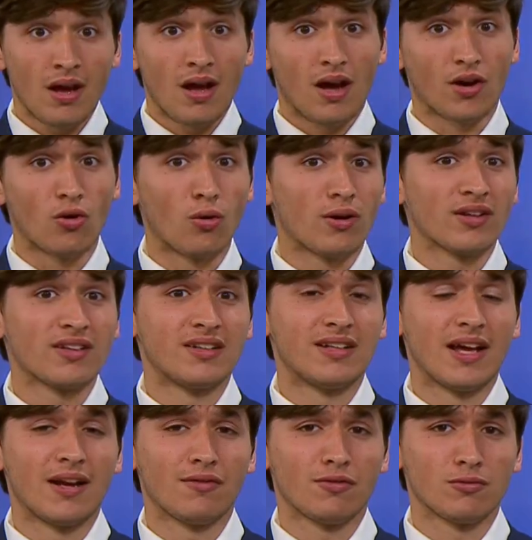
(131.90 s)
According to
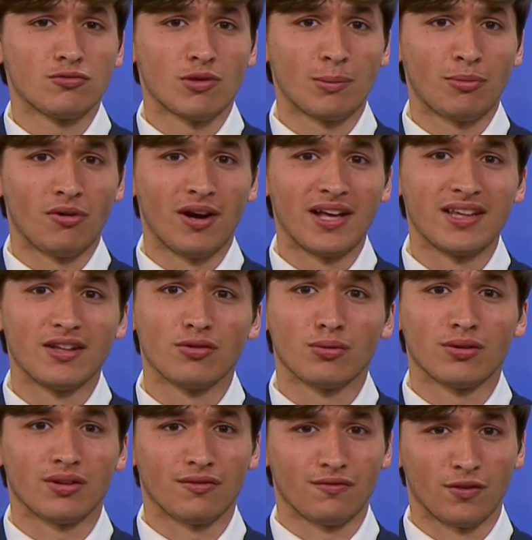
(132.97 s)
data from AAA, this
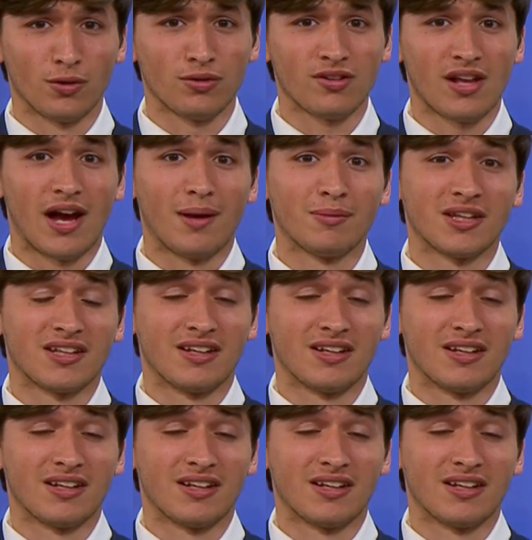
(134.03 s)
was the first time that